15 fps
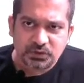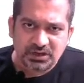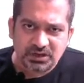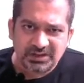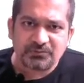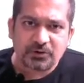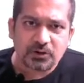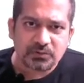
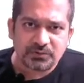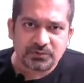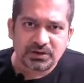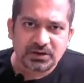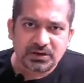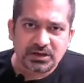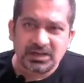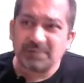involved,
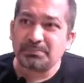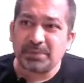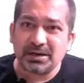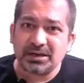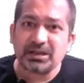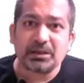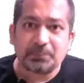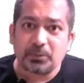
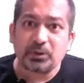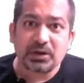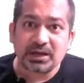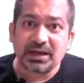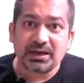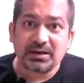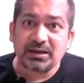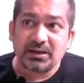depending upon,
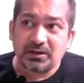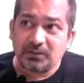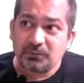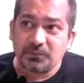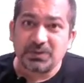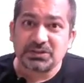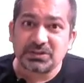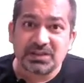again,
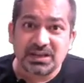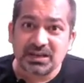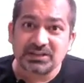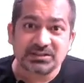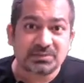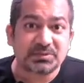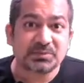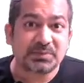which there are
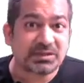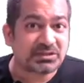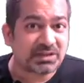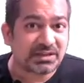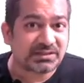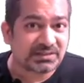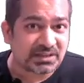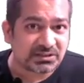some
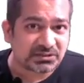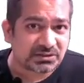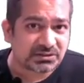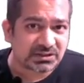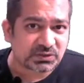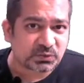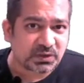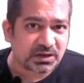specialized
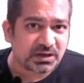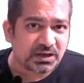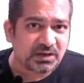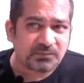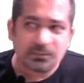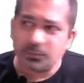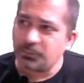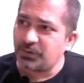sections as well.
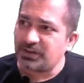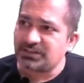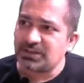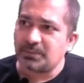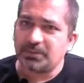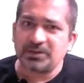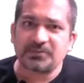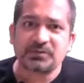For
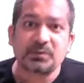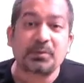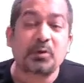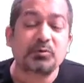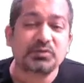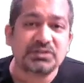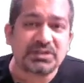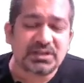example, if it's
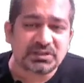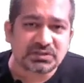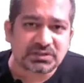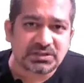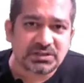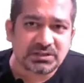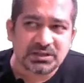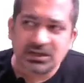about
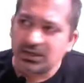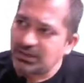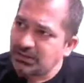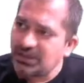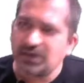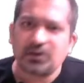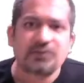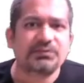GST,
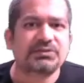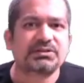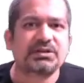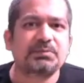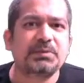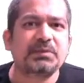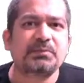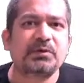then
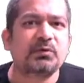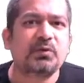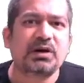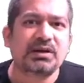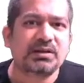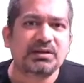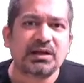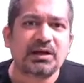obviously people who
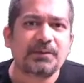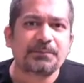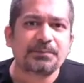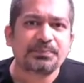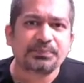are in the